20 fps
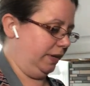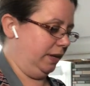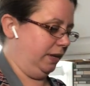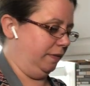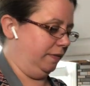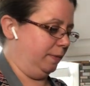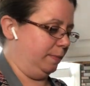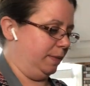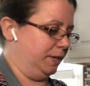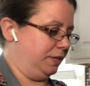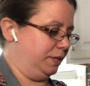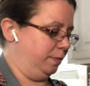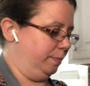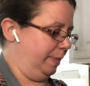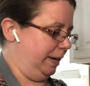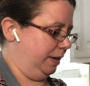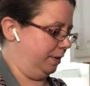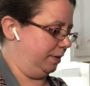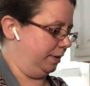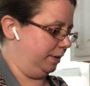of the mustard
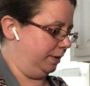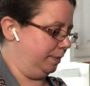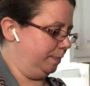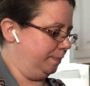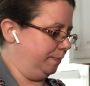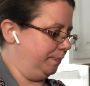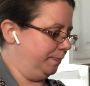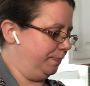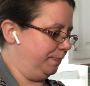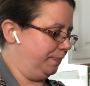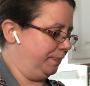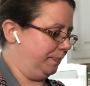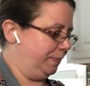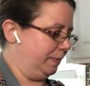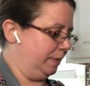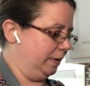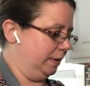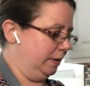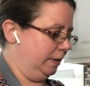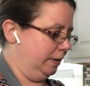powder
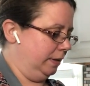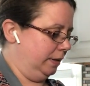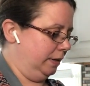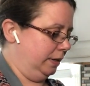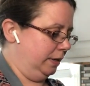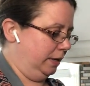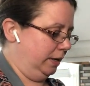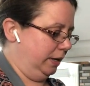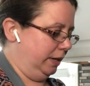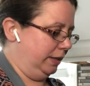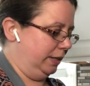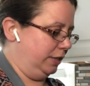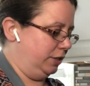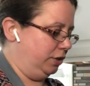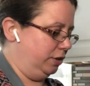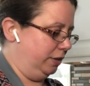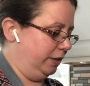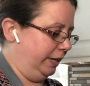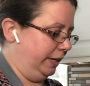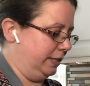
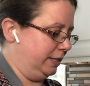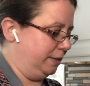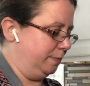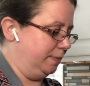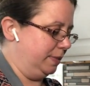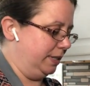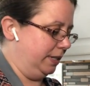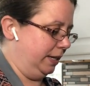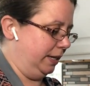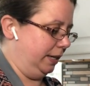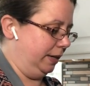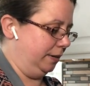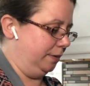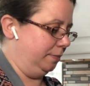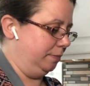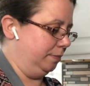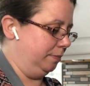unless you like some zing,